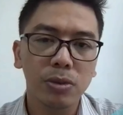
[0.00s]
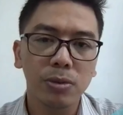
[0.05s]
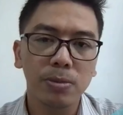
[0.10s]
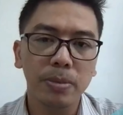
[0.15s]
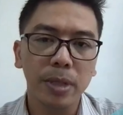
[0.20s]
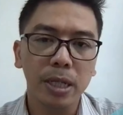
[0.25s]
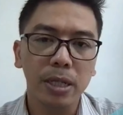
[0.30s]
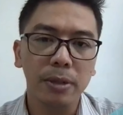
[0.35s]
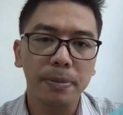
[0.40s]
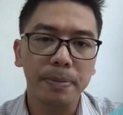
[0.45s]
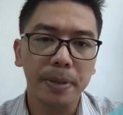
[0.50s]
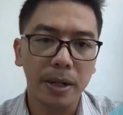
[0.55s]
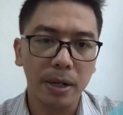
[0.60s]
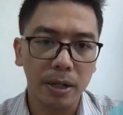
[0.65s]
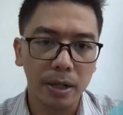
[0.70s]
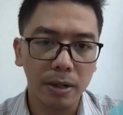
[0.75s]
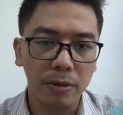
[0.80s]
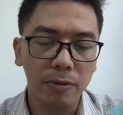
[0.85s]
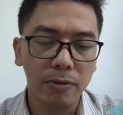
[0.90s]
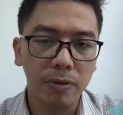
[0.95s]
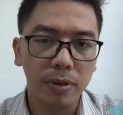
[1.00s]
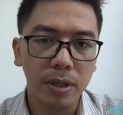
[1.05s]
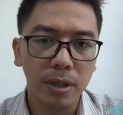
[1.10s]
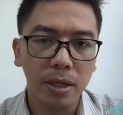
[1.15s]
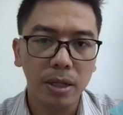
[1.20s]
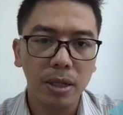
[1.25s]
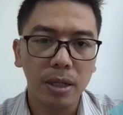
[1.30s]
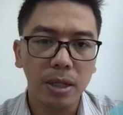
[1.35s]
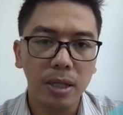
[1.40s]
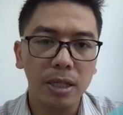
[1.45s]
to make a paragraph
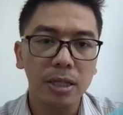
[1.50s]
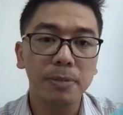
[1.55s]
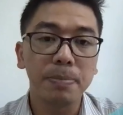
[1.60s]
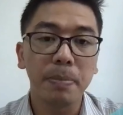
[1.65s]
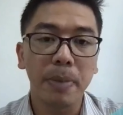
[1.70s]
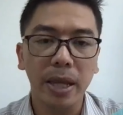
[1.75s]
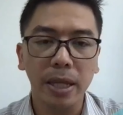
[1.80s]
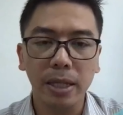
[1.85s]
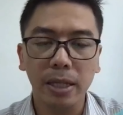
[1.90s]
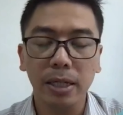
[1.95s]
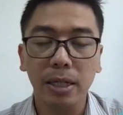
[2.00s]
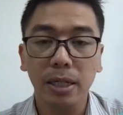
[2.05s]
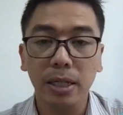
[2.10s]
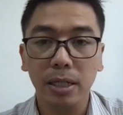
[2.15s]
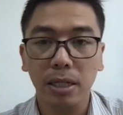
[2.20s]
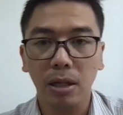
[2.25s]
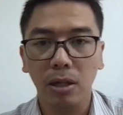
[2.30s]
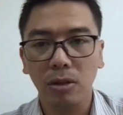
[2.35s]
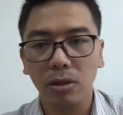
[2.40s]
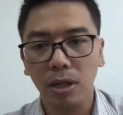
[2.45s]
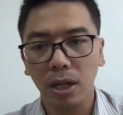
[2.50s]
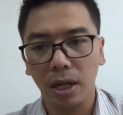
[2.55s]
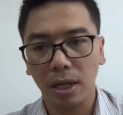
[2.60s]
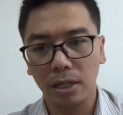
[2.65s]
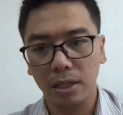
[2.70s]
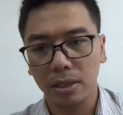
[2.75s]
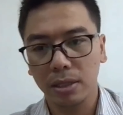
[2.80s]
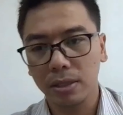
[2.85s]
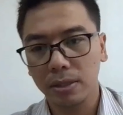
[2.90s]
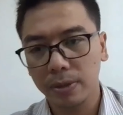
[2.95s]
is making an
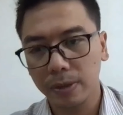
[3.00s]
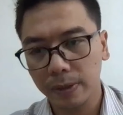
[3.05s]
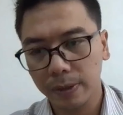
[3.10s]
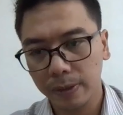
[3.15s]
outline.